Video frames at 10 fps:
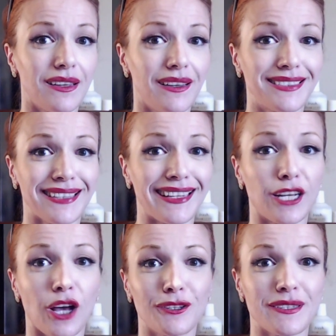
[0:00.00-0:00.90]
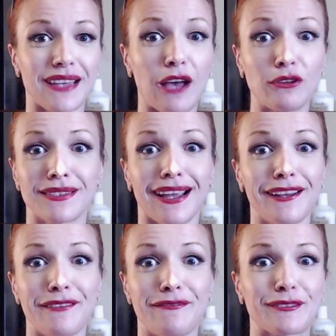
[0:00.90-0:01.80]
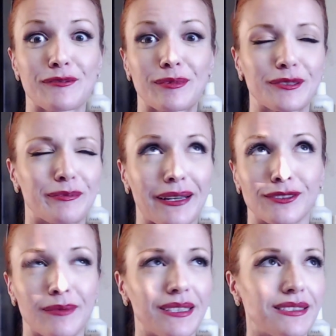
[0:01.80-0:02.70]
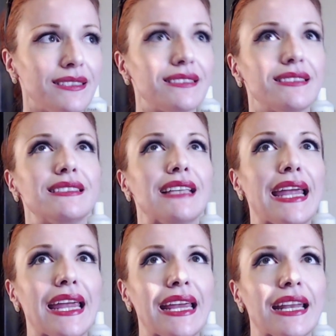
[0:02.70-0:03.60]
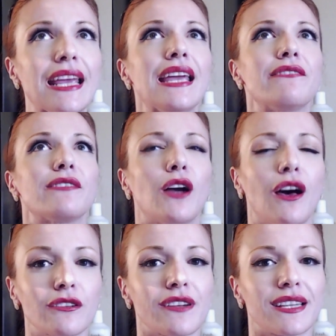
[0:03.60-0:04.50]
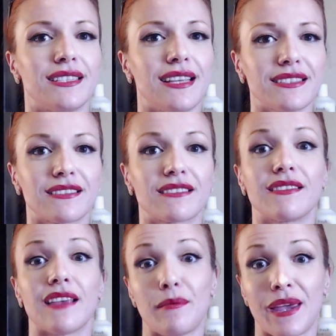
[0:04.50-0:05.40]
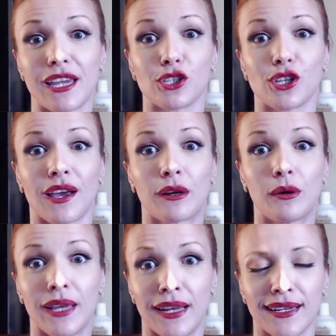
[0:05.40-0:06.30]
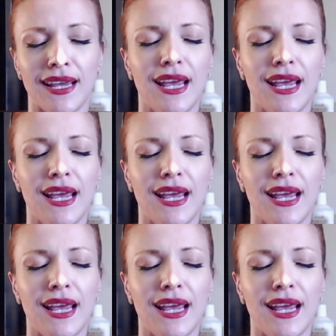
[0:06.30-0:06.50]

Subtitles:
It's like colors outside of the visible spectrum. It's insane. If a color exists, they make a shadow in it.